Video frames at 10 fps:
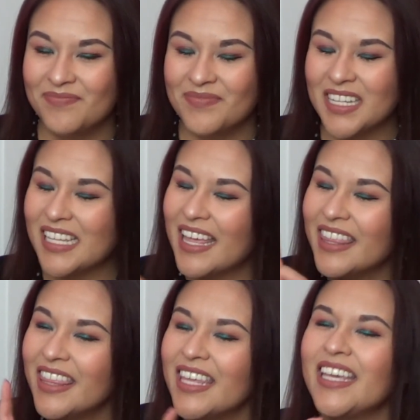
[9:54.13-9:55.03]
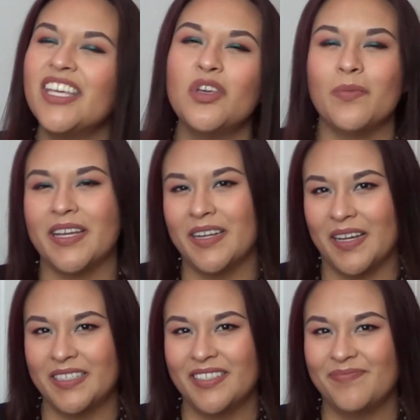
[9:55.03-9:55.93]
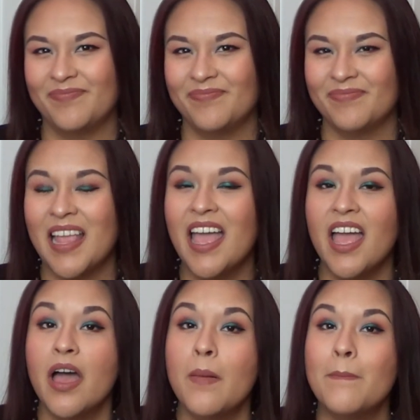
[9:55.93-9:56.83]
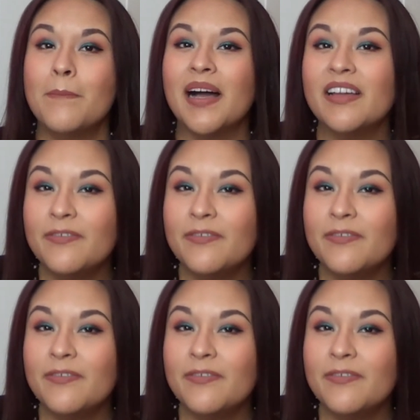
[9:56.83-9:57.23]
Because I think you might not. My